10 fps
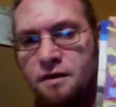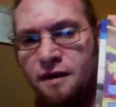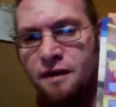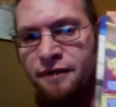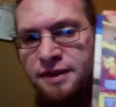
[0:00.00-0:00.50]

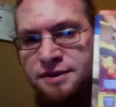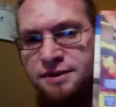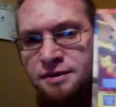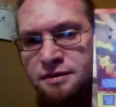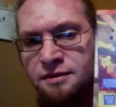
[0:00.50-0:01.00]
of
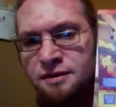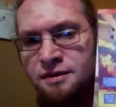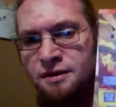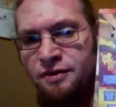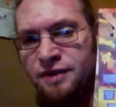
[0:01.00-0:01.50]
this,
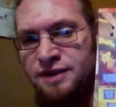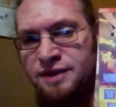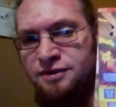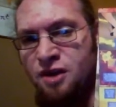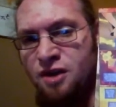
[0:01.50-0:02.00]

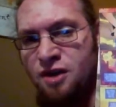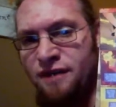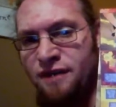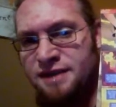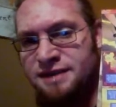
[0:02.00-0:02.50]
these are all
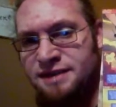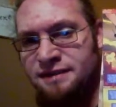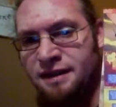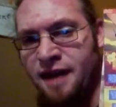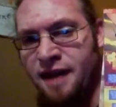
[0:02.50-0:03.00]
events that
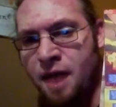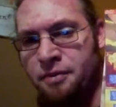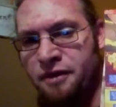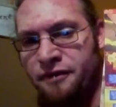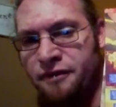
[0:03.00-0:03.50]
didn't
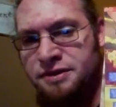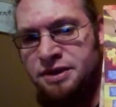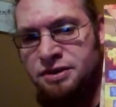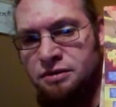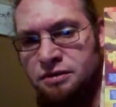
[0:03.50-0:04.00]
happen in the first
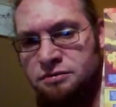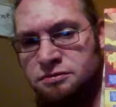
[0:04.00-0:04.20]
issue.